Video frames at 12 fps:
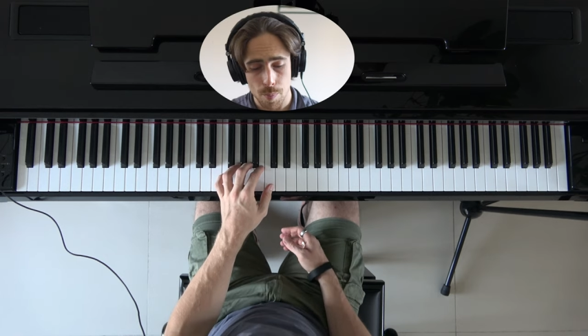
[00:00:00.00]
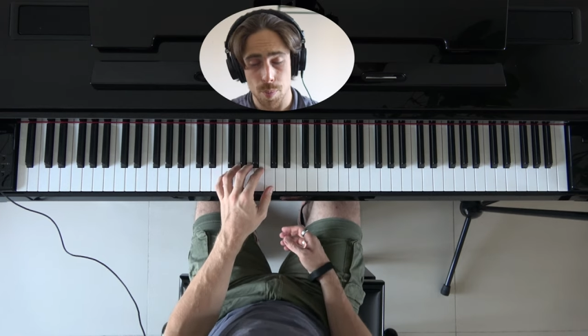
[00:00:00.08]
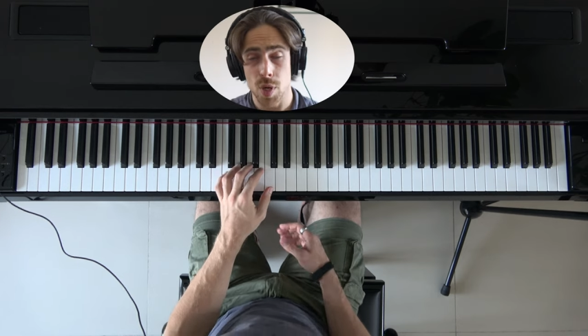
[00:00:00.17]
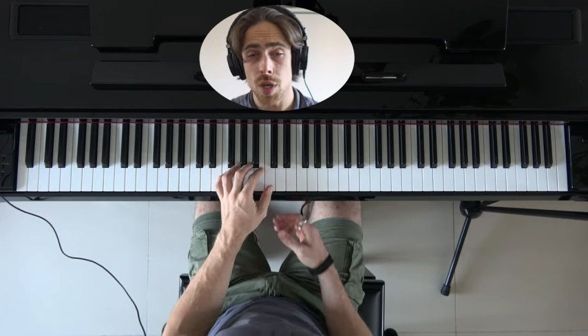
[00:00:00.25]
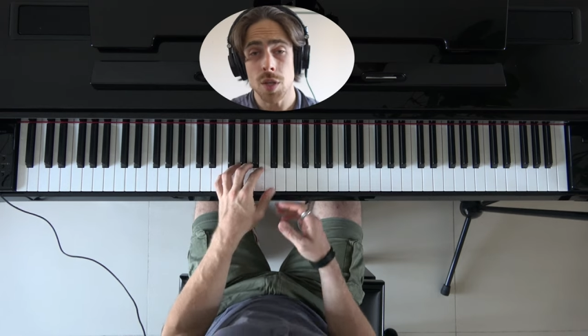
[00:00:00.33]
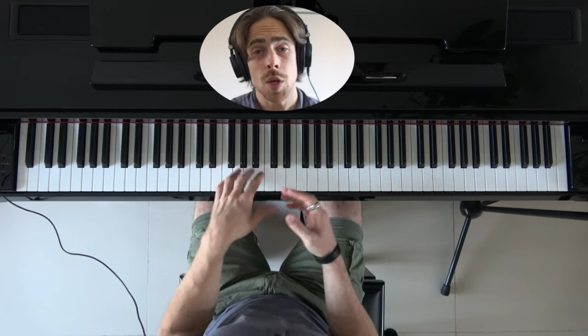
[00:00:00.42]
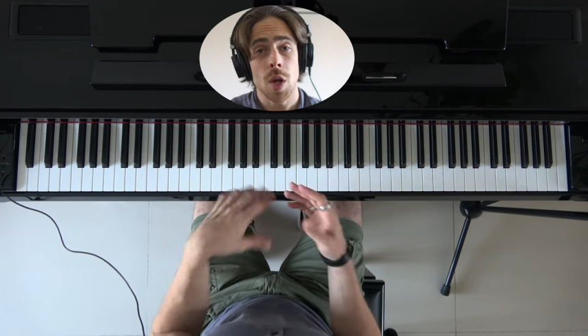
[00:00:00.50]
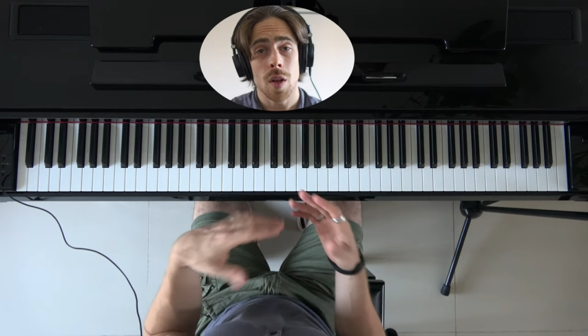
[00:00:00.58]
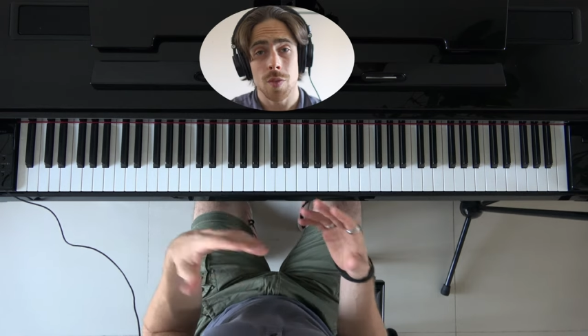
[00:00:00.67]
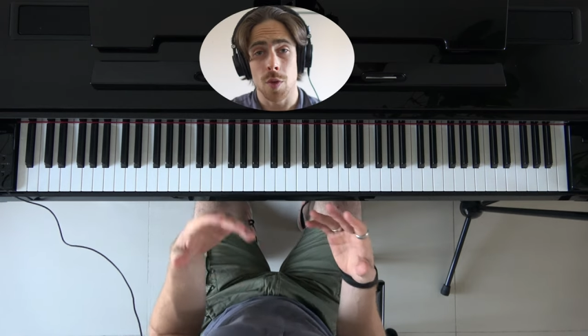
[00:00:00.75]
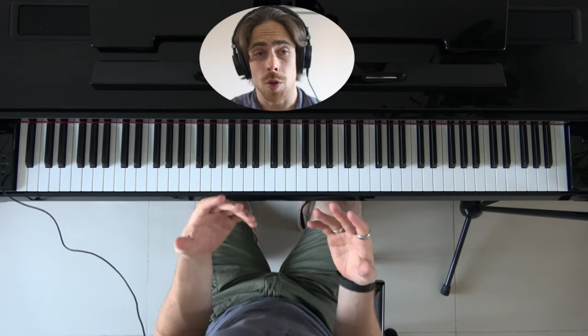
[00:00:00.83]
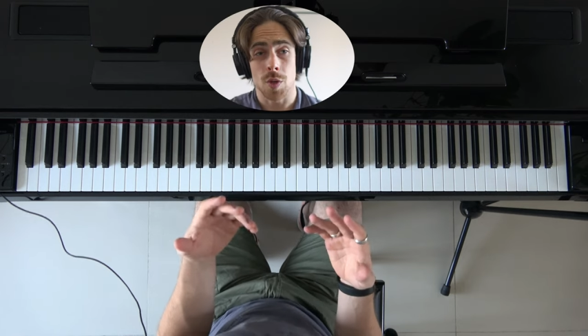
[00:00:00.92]

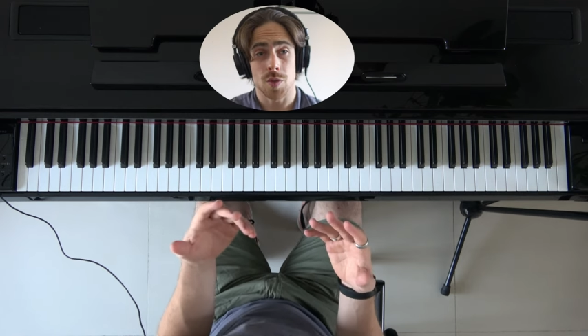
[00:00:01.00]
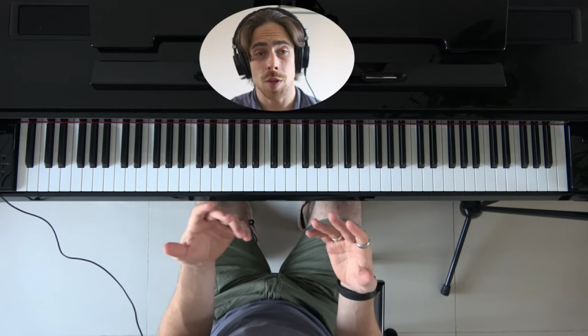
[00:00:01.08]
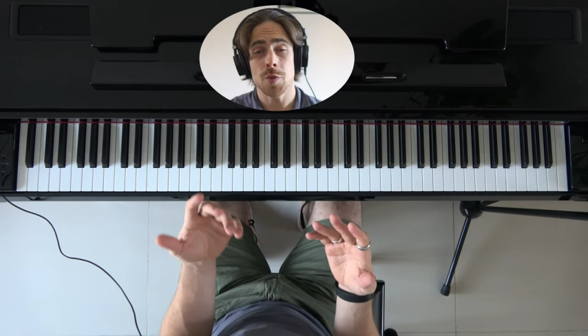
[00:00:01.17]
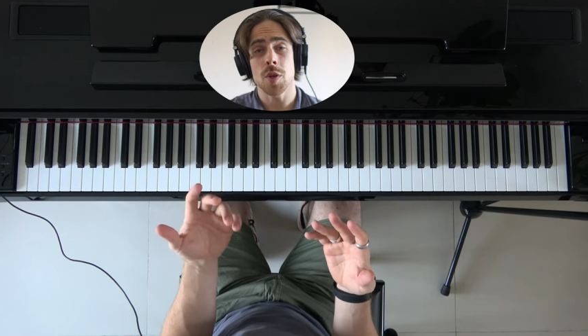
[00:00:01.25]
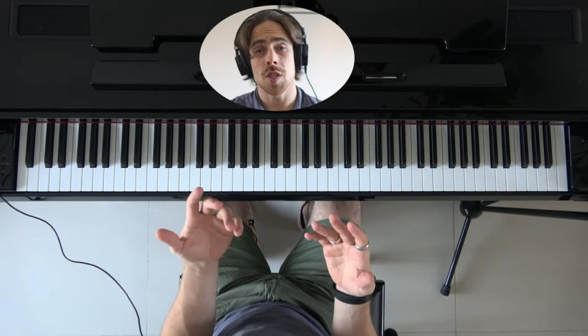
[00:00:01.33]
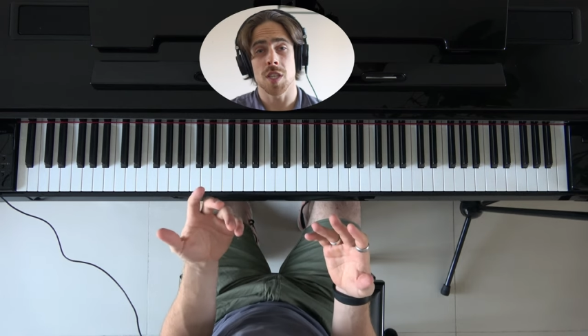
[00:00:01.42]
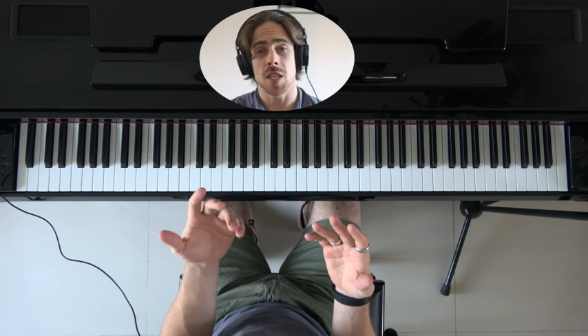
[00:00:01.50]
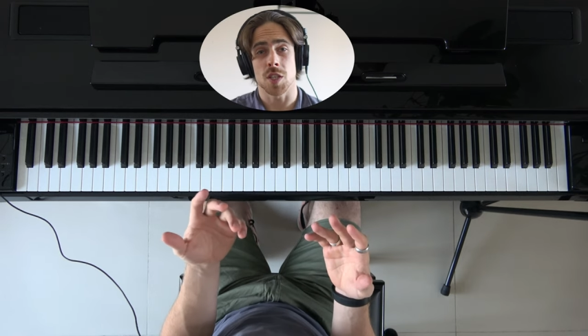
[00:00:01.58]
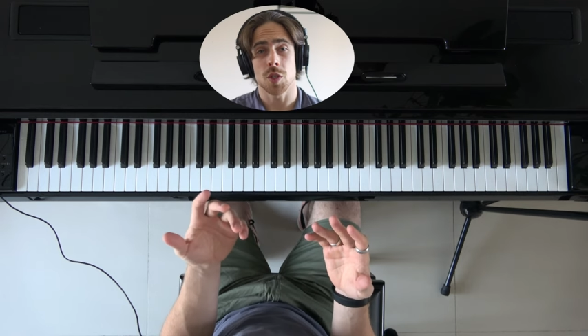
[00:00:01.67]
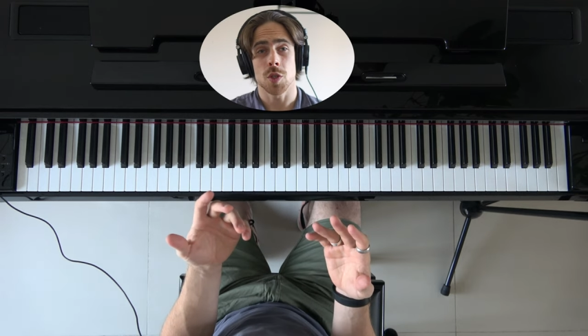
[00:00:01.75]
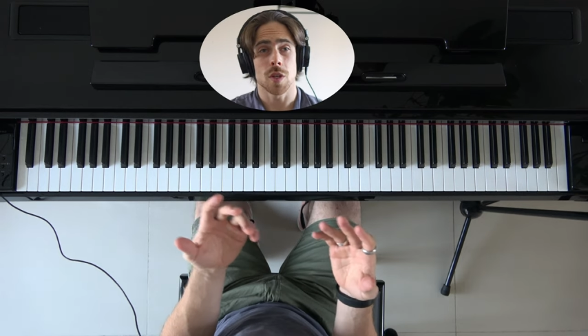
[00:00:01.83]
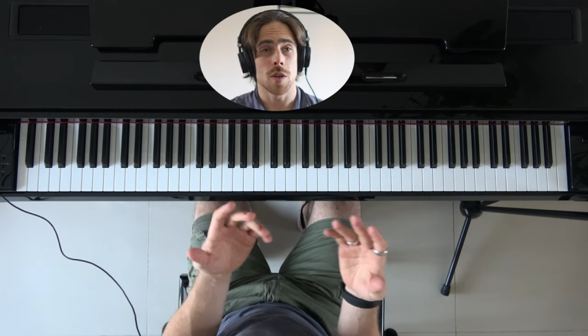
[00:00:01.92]
but the difference is
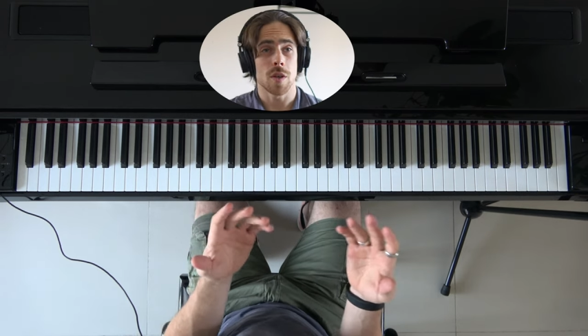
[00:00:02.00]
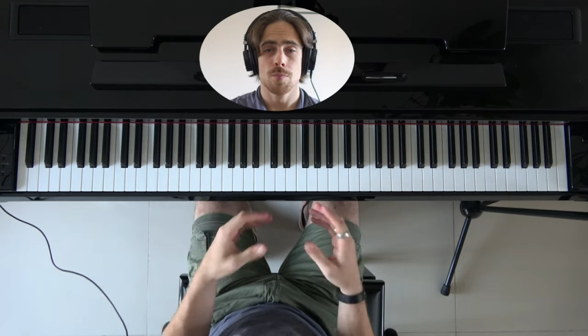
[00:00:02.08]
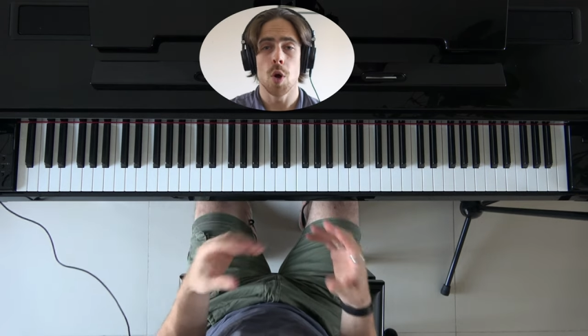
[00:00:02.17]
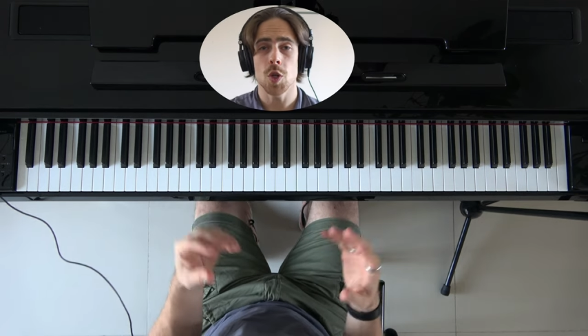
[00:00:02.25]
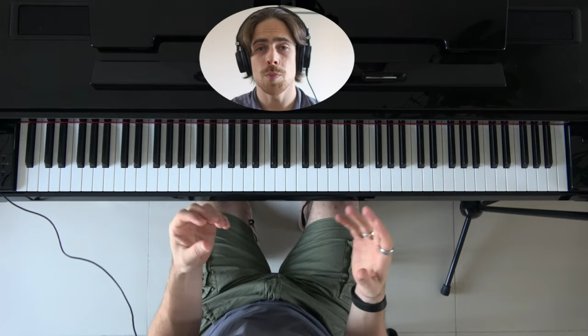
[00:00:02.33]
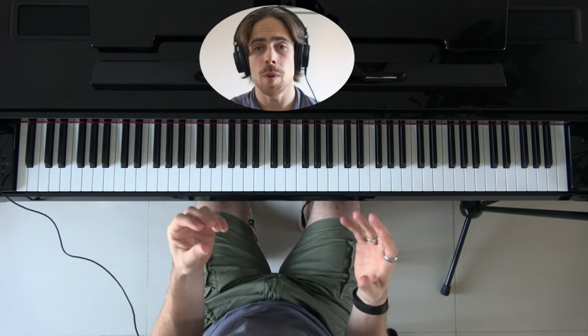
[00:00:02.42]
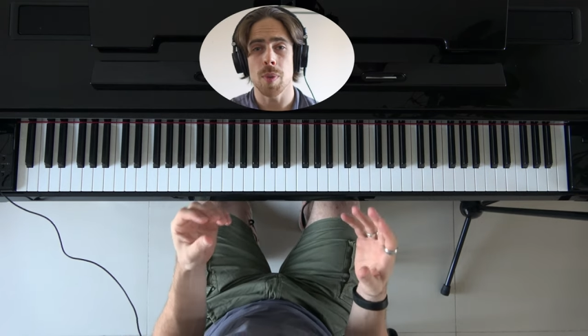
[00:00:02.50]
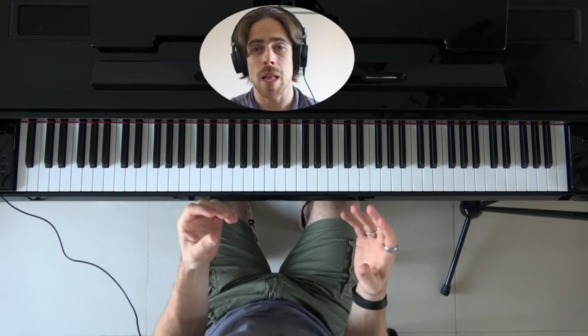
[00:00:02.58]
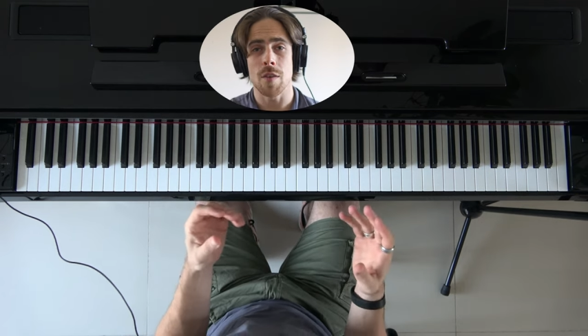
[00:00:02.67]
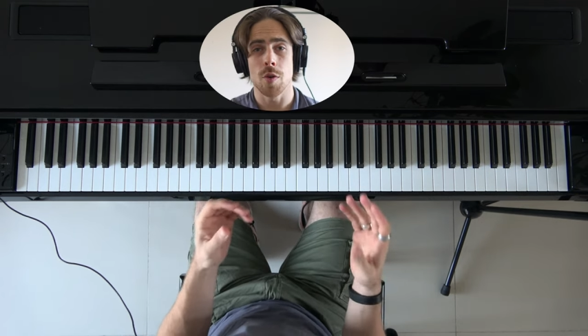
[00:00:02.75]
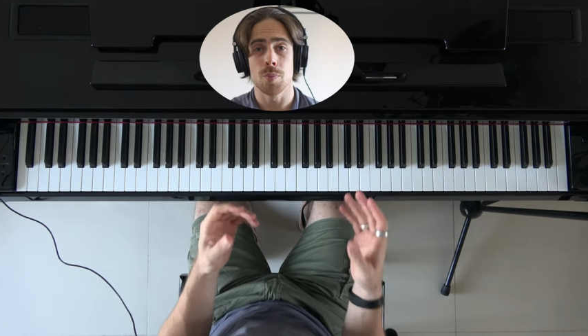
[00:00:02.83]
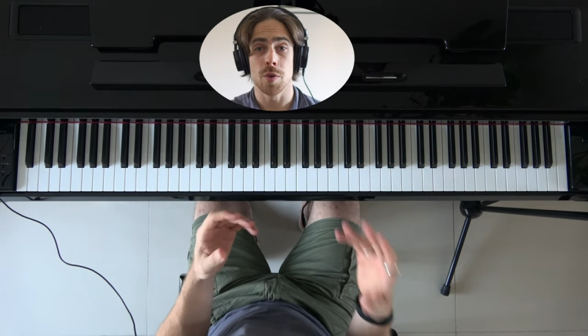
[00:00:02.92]
most people
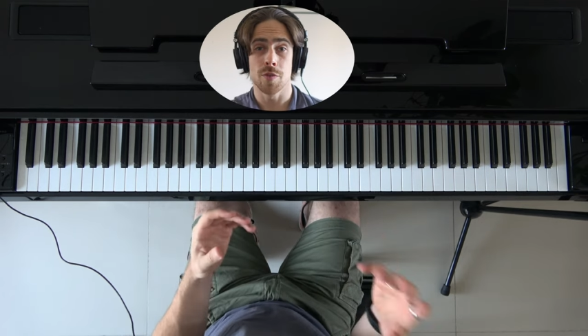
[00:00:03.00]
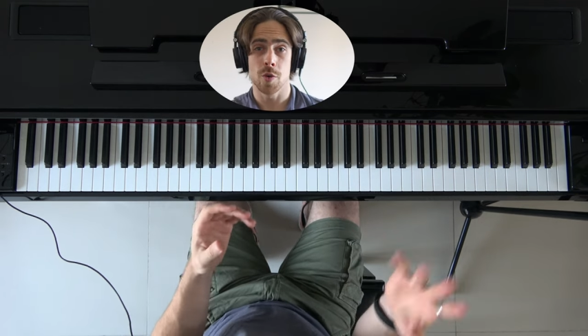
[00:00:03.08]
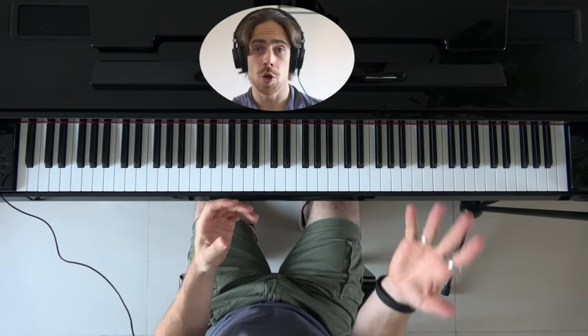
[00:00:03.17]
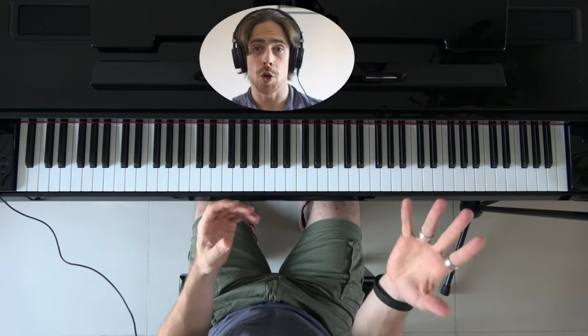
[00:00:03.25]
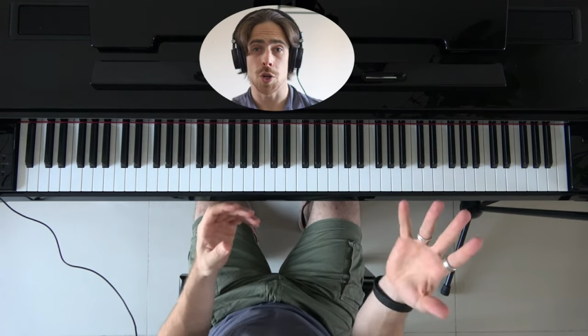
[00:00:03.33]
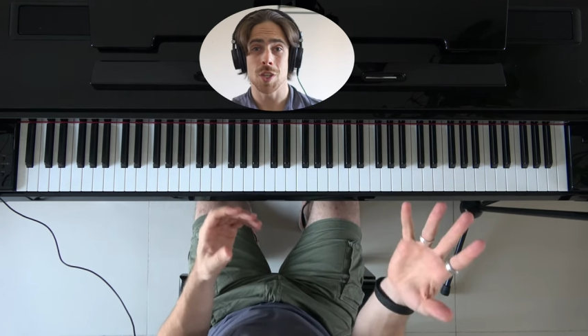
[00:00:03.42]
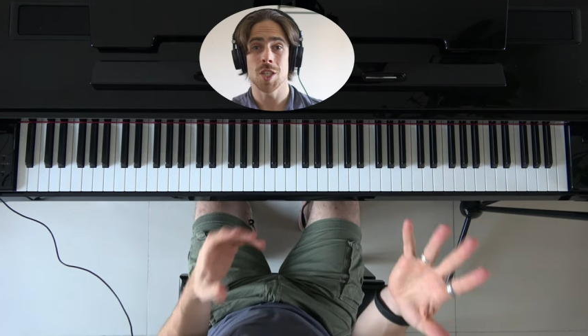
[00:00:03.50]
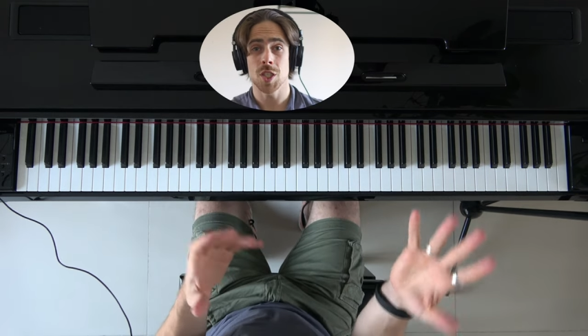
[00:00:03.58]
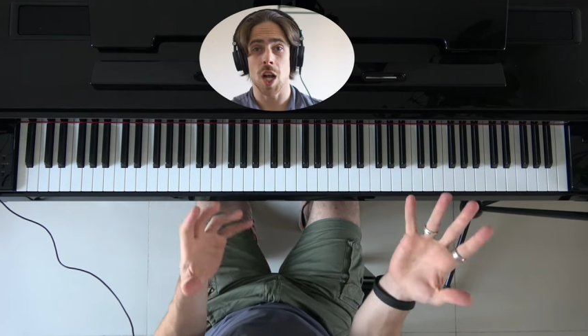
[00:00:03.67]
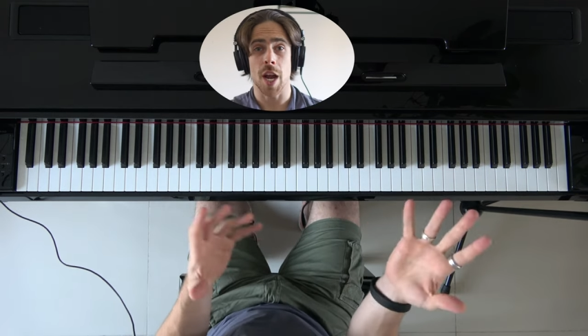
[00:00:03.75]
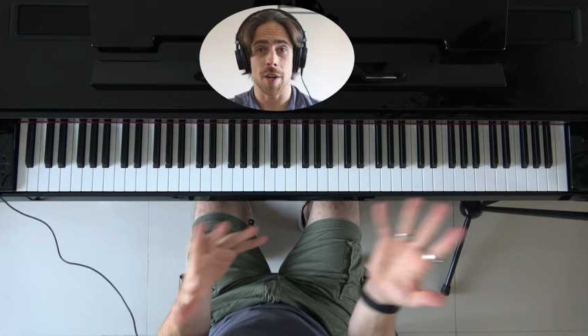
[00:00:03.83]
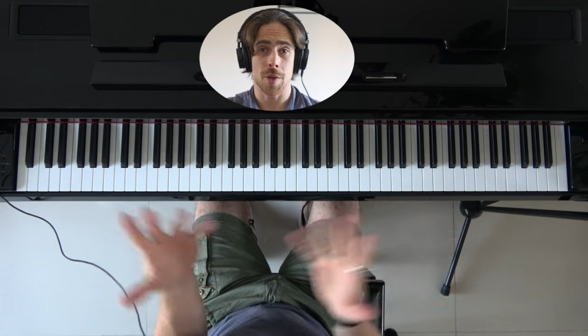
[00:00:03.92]
have a preferred
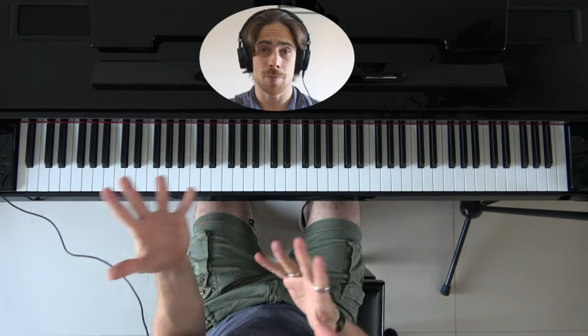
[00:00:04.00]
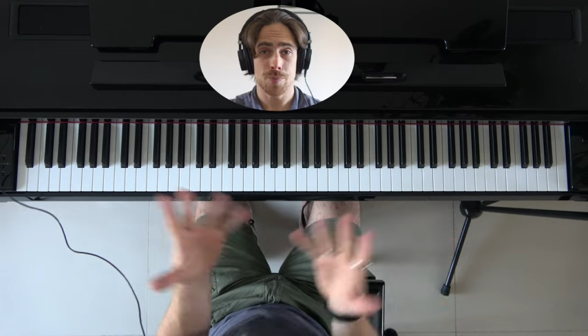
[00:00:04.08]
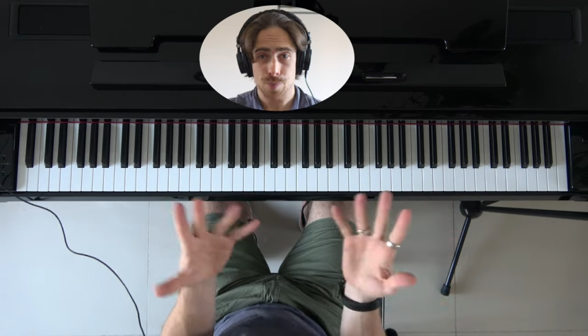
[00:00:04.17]
side